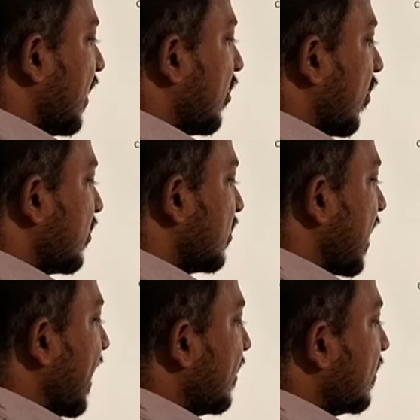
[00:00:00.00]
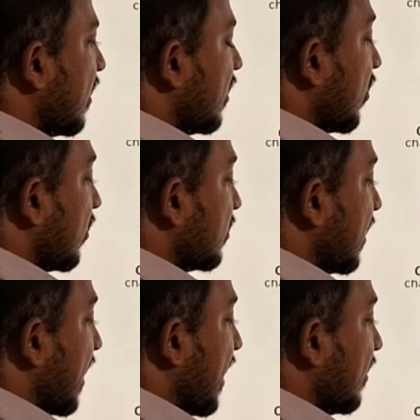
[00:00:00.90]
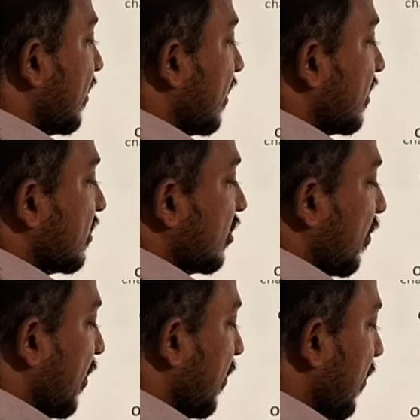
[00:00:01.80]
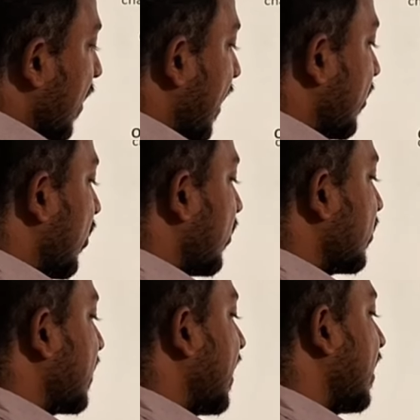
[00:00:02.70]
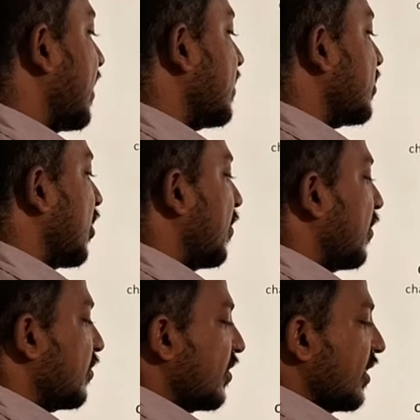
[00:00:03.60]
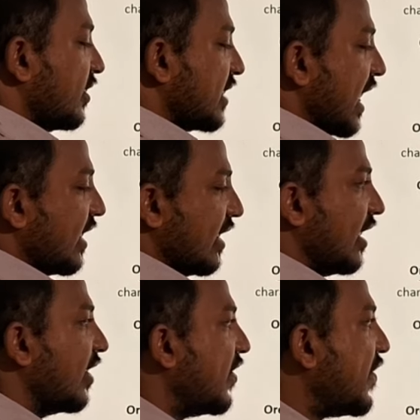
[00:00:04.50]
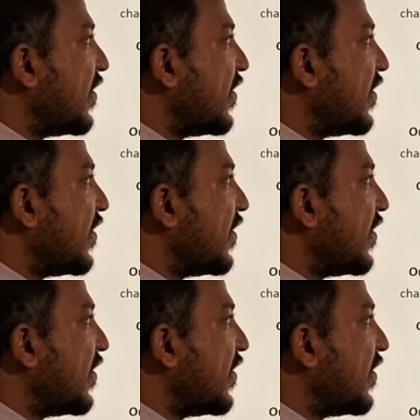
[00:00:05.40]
Then tungstenite, it is W, and tungstate, it is WO3. It is hydrated.